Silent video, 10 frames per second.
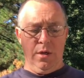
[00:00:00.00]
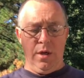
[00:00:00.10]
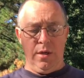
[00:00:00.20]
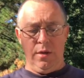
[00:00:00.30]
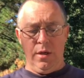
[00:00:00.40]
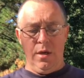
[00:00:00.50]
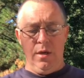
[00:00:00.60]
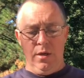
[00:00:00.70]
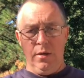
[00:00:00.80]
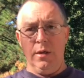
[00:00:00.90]
and the
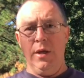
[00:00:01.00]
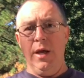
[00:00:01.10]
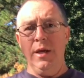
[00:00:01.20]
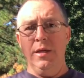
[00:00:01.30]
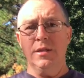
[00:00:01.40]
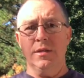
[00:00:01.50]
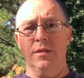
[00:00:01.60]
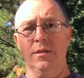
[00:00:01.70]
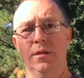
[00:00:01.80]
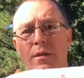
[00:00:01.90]

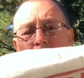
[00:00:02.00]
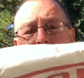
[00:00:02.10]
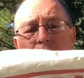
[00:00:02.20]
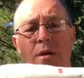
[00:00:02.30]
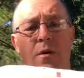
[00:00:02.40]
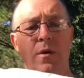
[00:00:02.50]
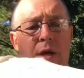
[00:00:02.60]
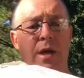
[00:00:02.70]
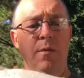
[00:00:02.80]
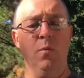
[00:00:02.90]
case that the saw
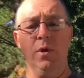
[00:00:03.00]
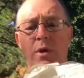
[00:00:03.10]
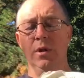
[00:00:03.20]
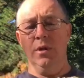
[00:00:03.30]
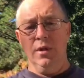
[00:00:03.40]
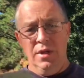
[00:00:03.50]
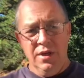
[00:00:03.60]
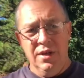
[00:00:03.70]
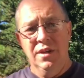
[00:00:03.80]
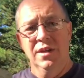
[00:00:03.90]
came with
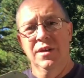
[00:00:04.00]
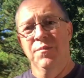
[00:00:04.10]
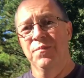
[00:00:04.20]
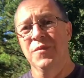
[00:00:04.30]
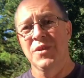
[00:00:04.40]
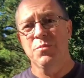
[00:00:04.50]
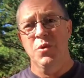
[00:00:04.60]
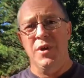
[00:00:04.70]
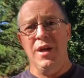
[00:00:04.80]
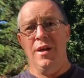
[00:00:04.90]
is
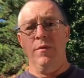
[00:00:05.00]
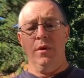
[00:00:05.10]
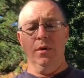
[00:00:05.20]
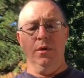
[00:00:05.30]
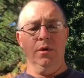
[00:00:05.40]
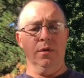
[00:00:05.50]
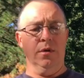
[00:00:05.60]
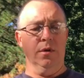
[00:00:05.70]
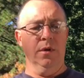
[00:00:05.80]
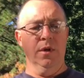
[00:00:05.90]
pretty heavy.
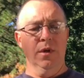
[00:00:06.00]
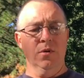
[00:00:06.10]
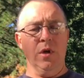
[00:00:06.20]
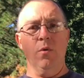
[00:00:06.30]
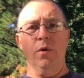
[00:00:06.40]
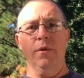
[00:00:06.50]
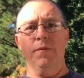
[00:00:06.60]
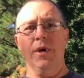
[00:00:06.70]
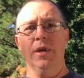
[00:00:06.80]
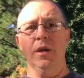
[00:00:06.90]
So I wanted to
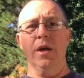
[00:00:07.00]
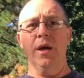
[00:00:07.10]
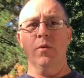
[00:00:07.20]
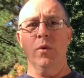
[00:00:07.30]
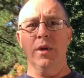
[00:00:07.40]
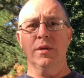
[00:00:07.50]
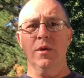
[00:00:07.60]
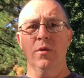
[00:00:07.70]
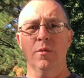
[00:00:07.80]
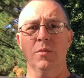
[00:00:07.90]
find a lighter way to
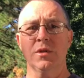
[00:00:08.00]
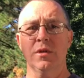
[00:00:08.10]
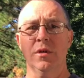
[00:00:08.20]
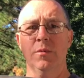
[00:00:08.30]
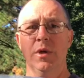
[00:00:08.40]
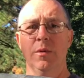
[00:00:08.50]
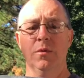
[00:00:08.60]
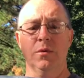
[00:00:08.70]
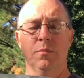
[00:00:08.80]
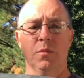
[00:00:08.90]
tote it but still be
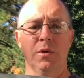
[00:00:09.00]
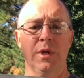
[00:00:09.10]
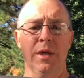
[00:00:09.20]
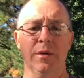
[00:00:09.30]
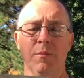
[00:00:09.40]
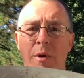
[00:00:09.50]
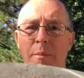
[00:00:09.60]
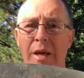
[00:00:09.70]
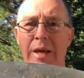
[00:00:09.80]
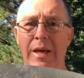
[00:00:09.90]
able to protect my
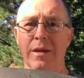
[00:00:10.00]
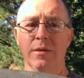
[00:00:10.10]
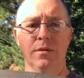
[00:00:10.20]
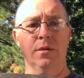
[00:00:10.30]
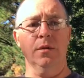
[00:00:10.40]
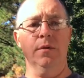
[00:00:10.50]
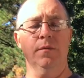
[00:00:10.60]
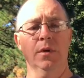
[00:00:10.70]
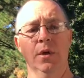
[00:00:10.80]
bag and stuff.